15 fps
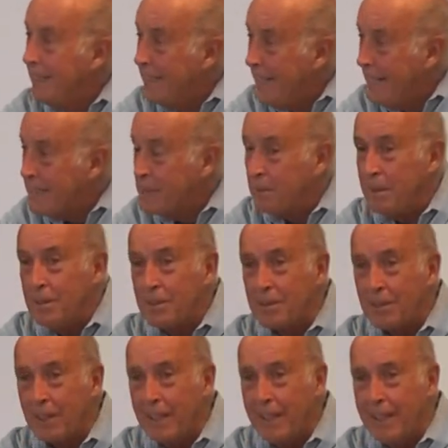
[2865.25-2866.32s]
That's when you
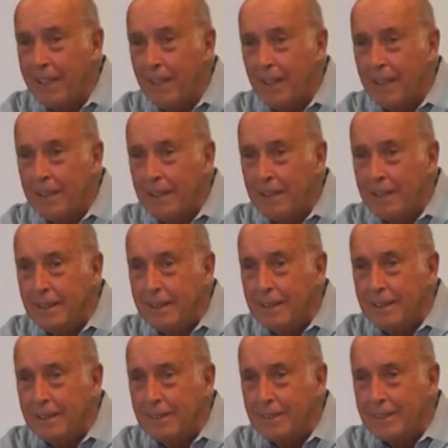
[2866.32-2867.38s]
say,
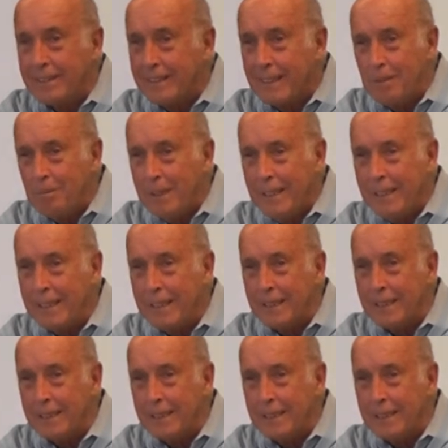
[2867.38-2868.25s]
what does that mean?